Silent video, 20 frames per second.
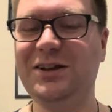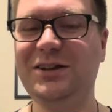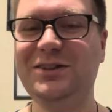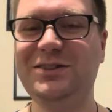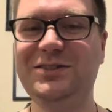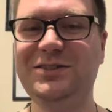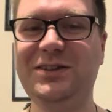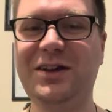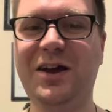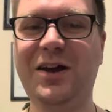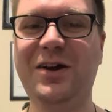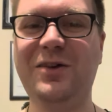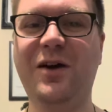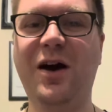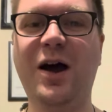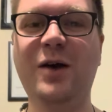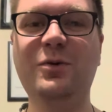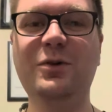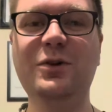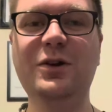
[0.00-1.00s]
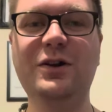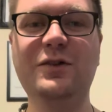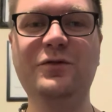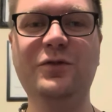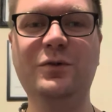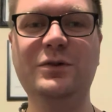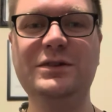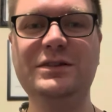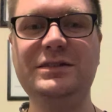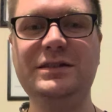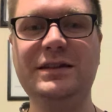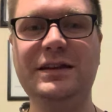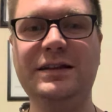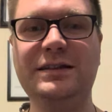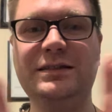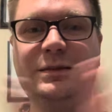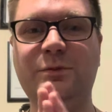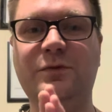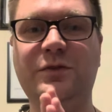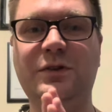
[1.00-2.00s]
So I will look forward to seeing
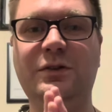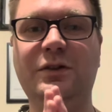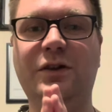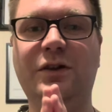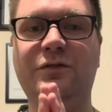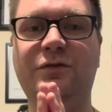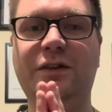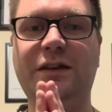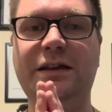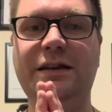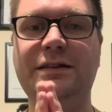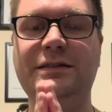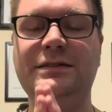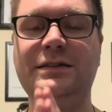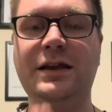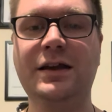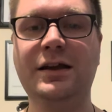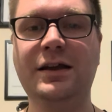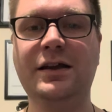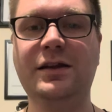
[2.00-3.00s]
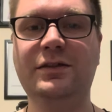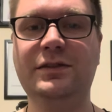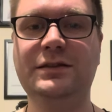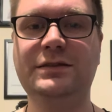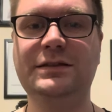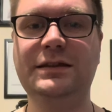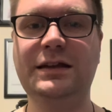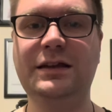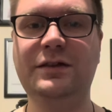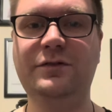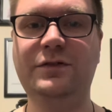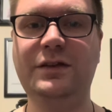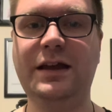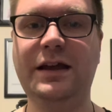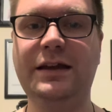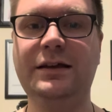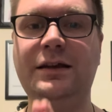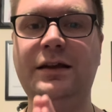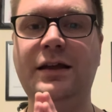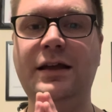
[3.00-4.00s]
some of you lovelies this
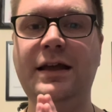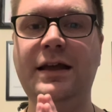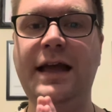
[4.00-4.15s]
evening.